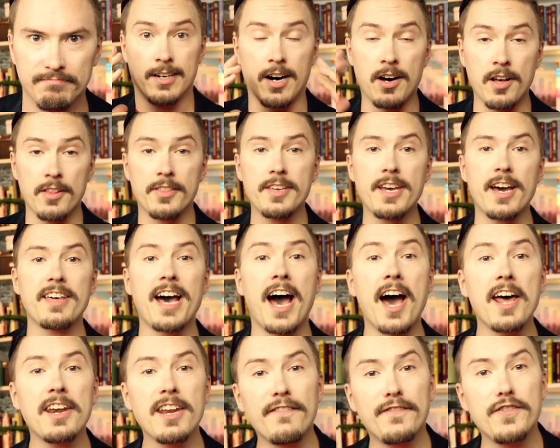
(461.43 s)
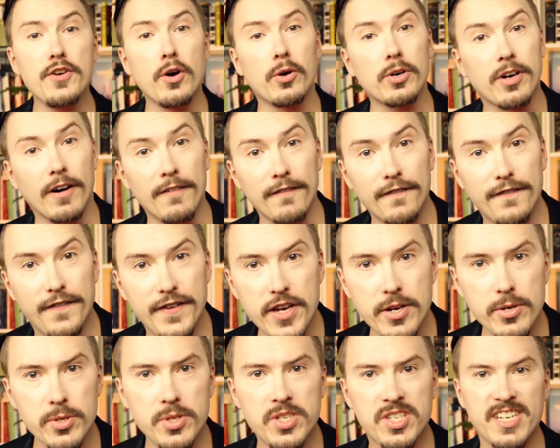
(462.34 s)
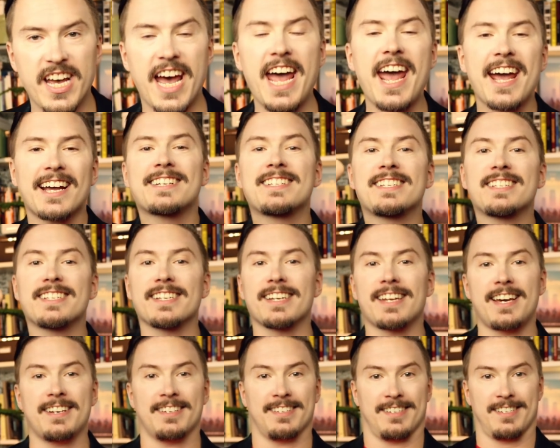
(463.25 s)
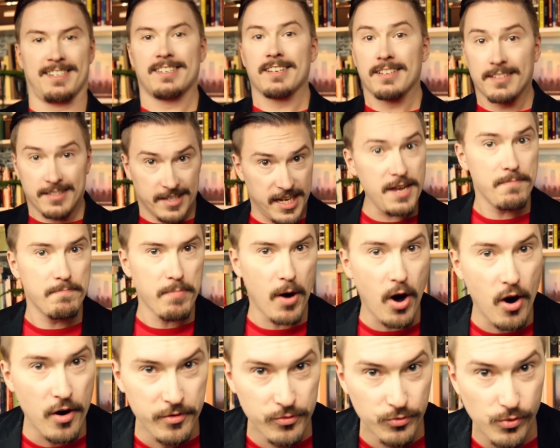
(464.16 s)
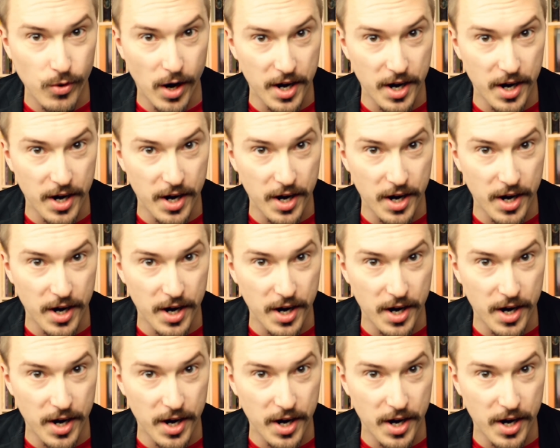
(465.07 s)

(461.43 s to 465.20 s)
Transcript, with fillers: On the other hand, if you're confused, excellent! Keep on